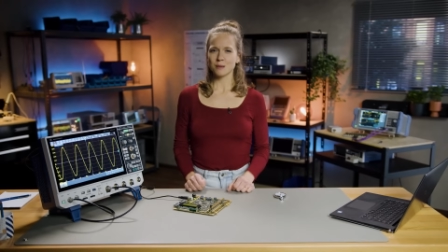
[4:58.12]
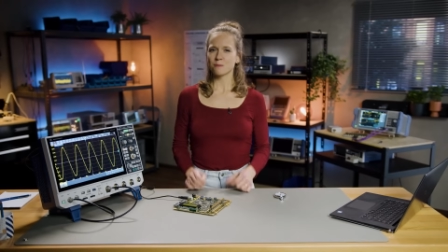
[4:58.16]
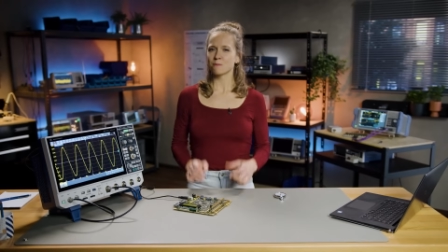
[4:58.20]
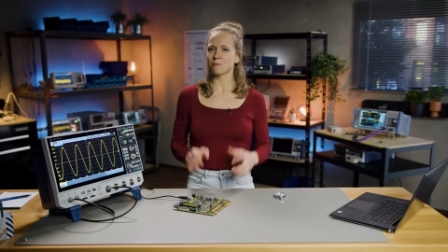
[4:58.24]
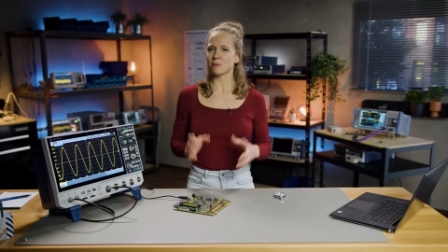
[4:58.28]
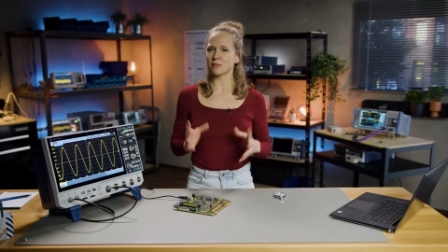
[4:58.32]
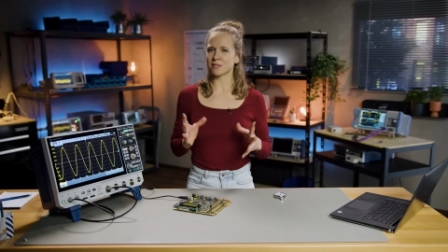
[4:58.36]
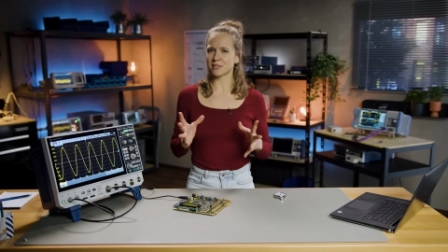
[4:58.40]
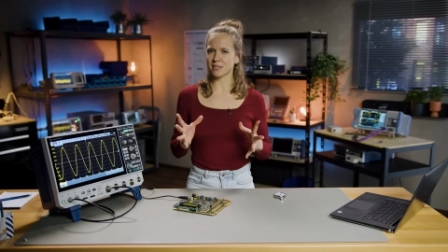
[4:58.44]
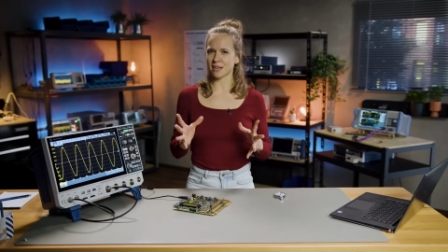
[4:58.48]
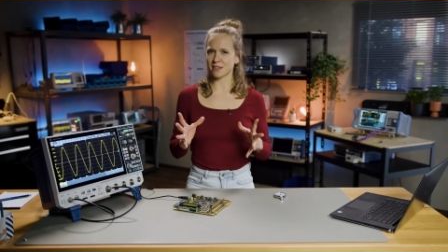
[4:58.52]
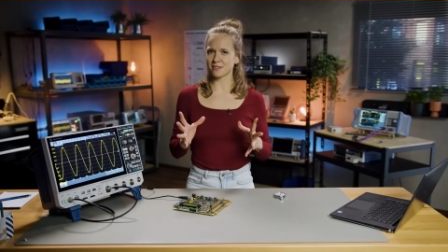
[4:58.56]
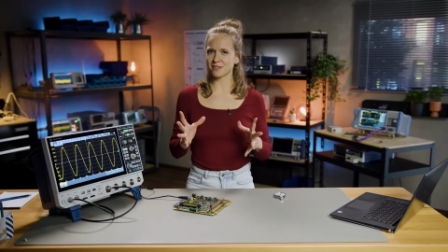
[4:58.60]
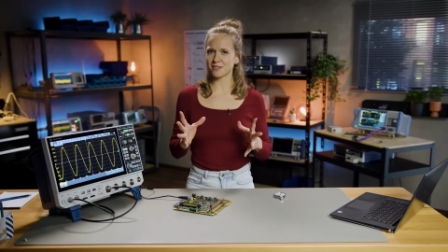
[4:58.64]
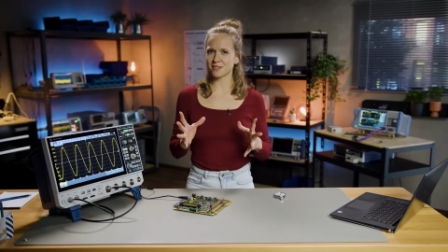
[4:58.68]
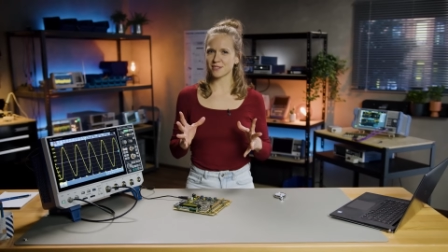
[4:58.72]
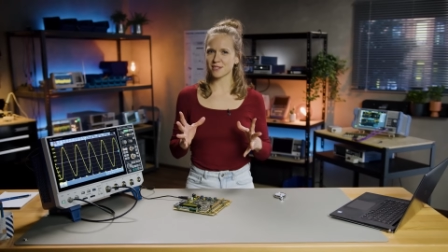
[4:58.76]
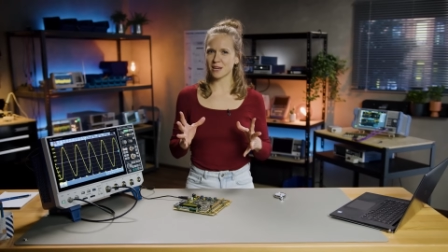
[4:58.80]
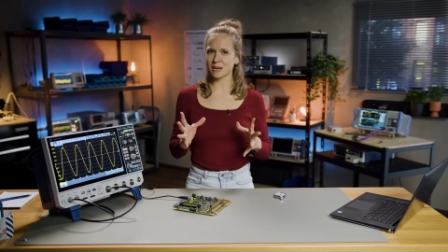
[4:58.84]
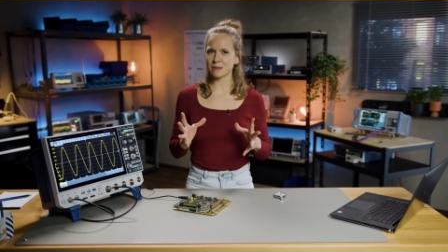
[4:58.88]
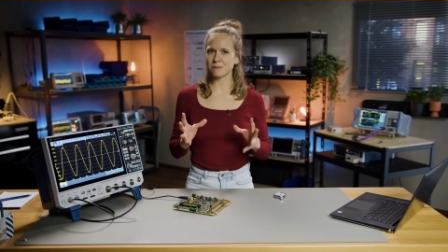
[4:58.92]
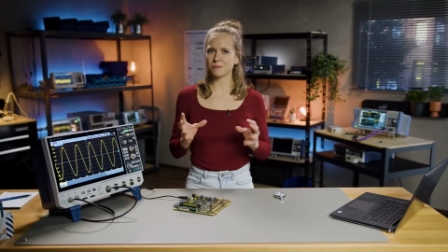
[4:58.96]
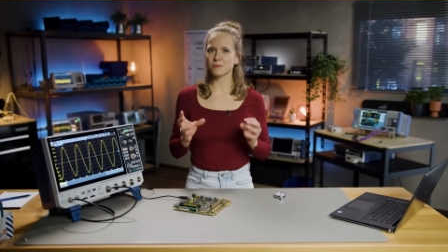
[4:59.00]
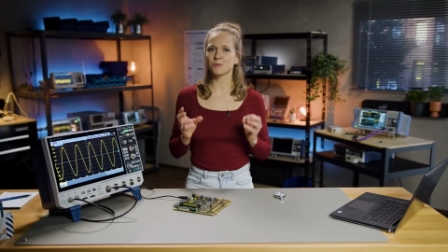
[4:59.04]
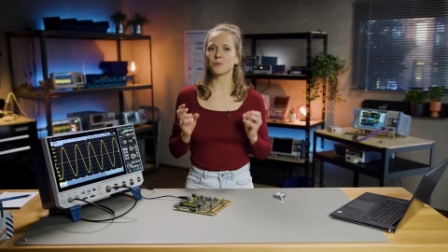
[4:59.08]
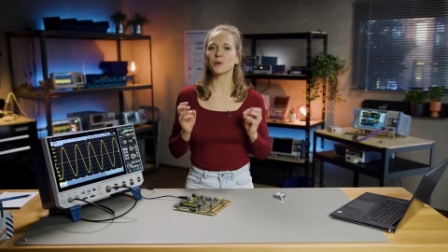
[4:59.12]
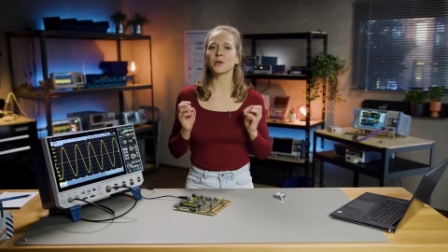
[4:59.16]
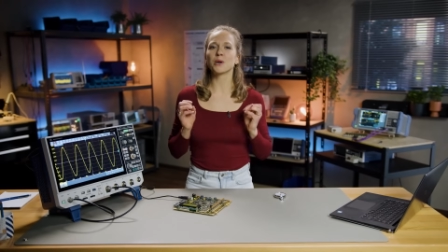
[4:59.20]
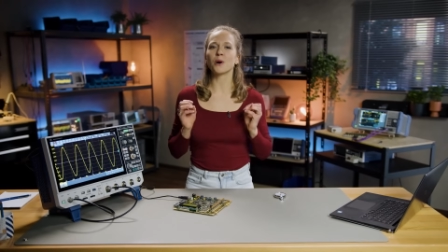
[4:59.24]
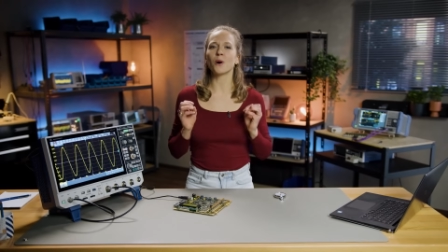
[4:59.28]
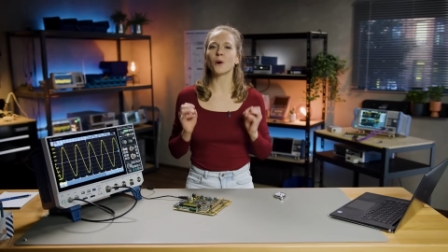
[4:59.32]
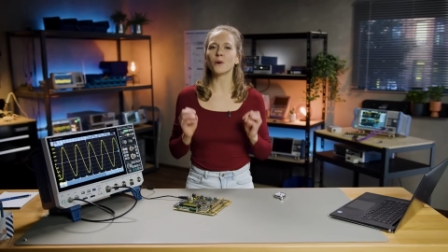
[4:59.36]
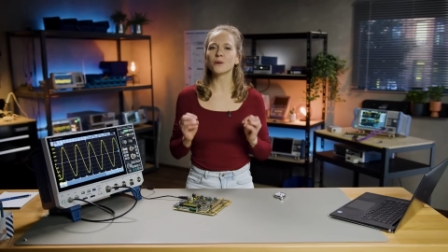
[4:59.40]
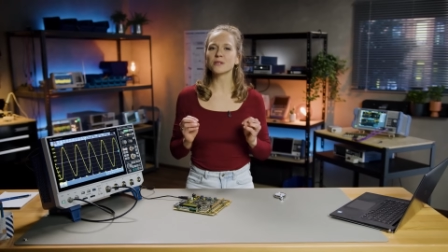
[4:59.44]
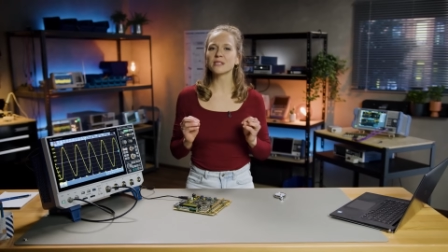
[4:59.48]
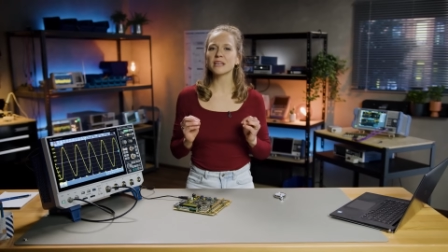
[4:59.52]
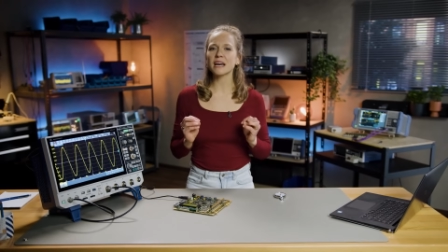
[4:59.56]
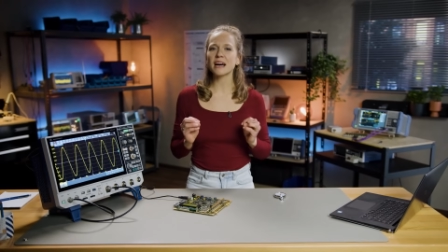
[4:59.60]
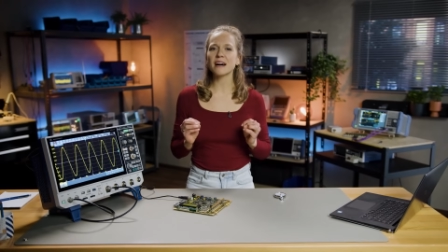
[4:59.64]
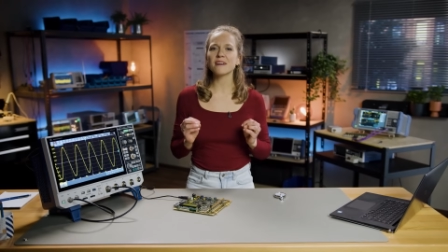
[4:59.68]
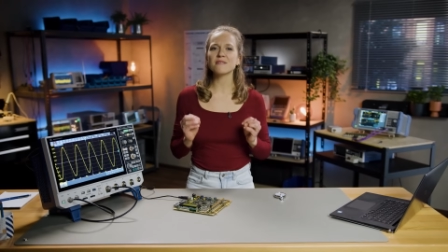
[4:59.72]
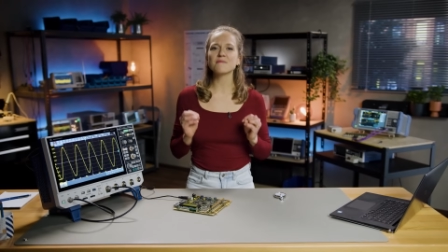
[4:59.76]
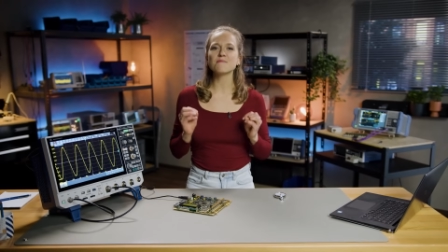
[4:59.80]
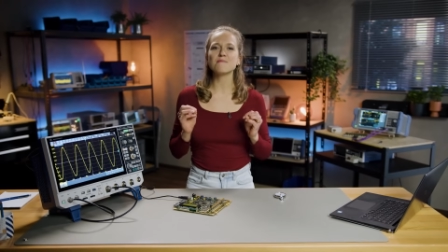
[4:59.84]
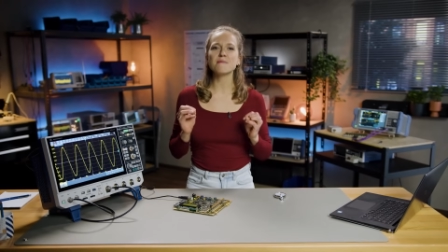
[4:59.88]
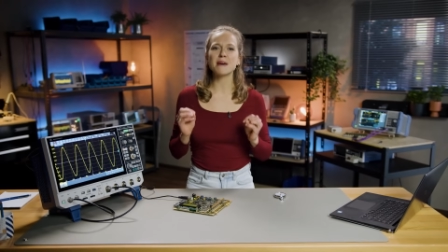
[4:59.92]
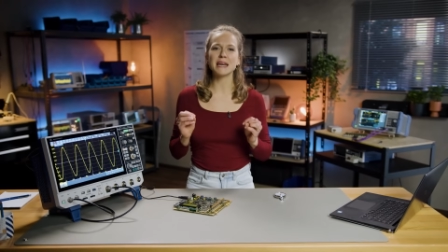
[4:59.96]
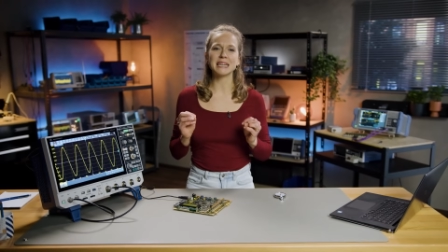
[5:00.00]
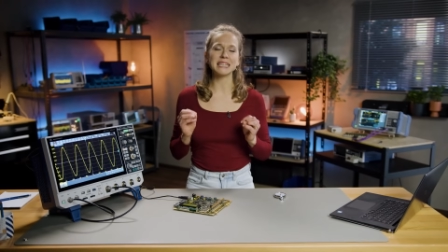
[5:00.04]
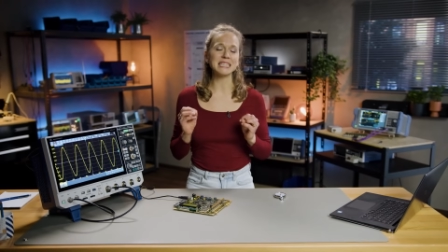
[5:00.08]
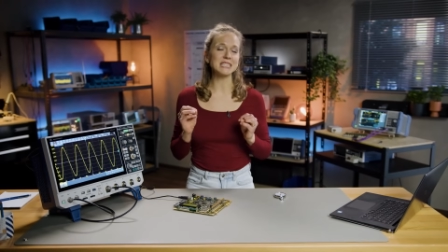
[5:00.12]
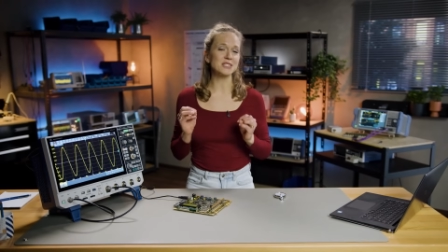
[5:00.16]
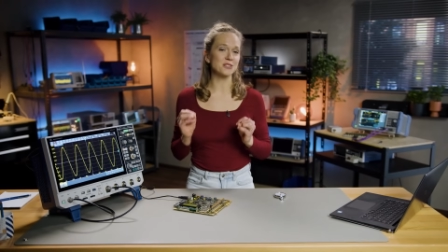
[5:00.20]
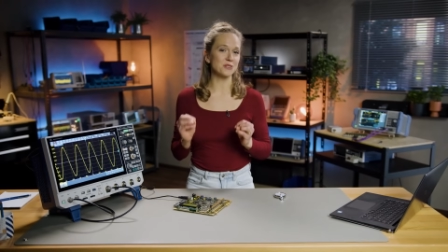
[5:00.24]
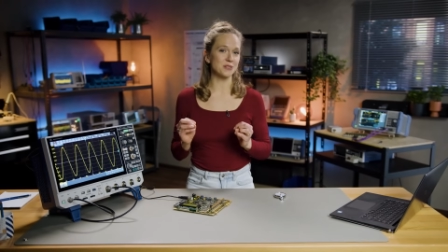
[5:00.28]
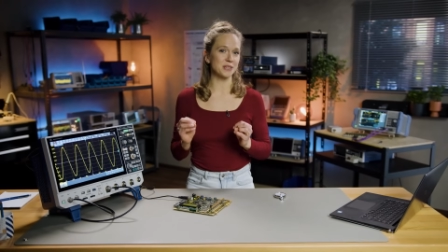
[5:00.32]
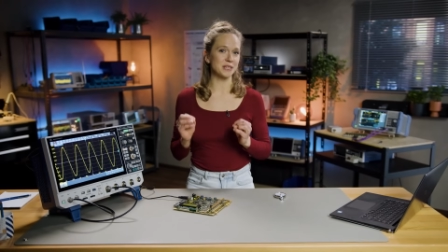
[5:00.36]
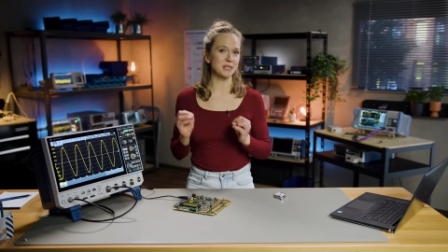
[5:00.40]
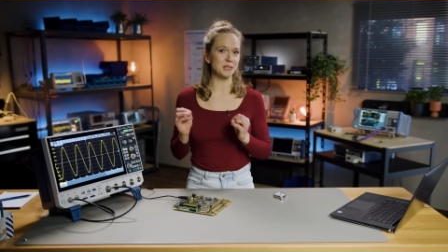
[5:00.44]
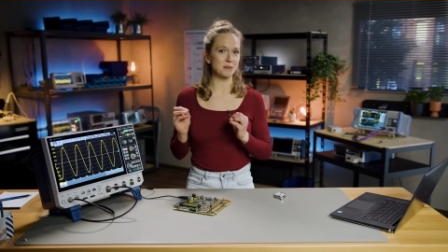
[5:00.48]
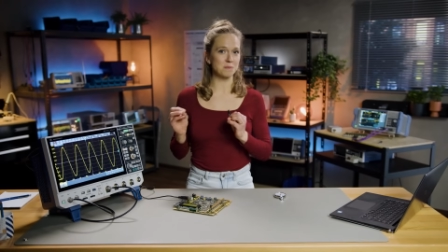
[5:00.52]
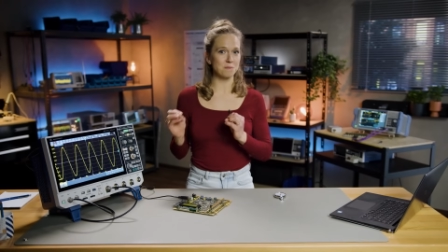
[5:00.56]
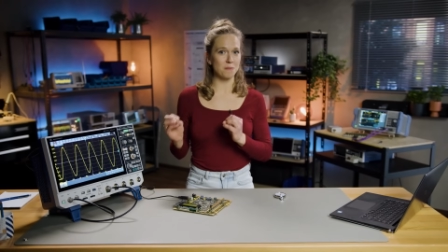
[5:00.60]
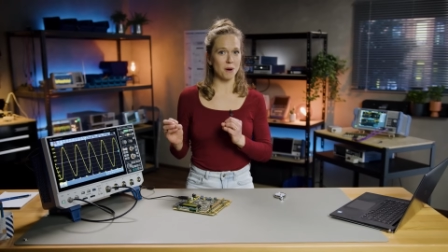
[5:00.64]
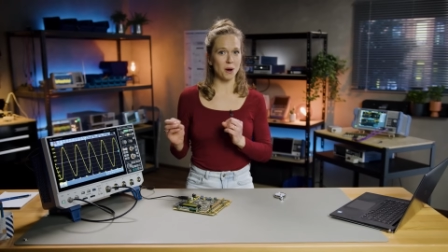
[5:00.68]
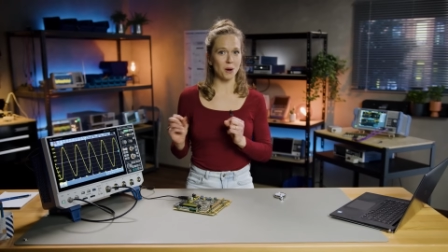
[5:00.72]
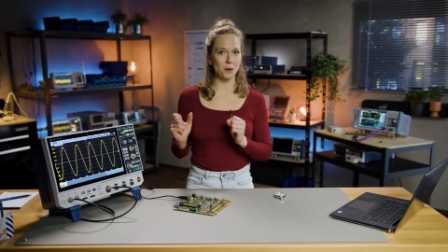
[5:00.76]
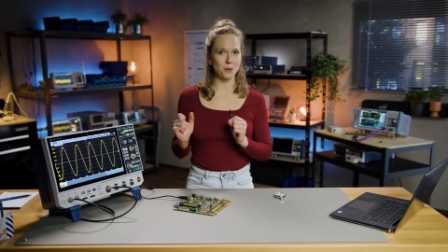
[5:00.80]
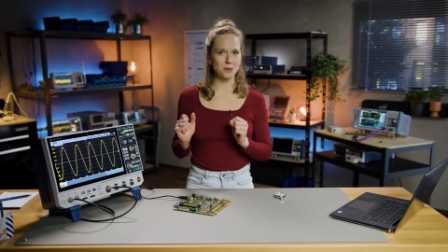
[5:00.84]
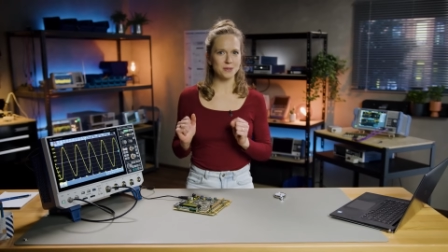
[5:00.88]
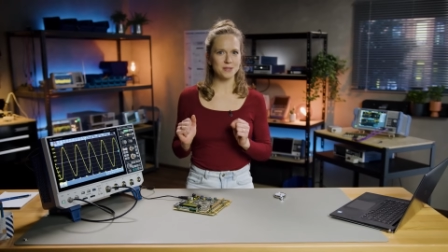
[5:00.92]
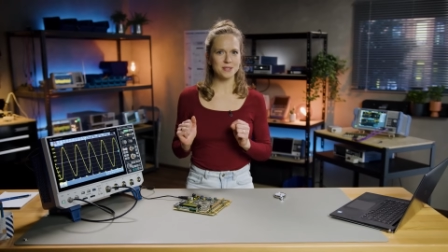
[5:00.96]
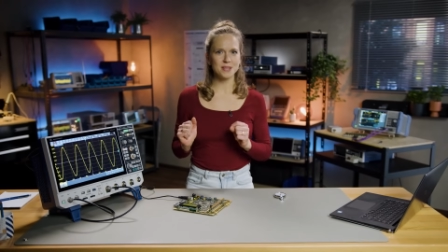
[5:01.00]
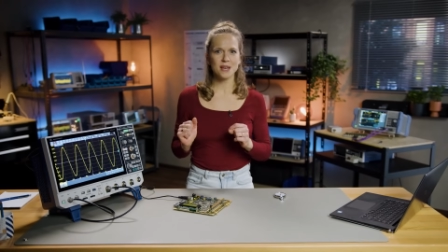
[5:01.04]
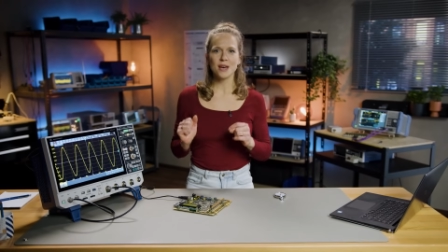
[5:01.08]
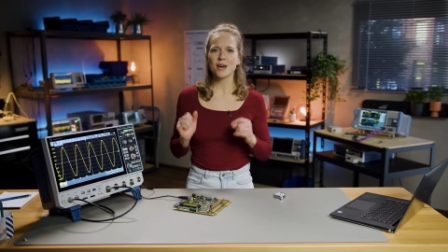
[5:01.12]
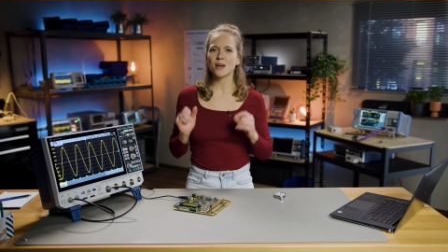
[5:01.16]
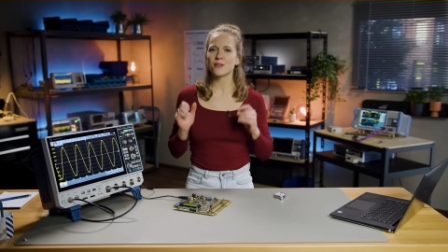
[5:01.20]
Besides the types, we also have many trigger modes.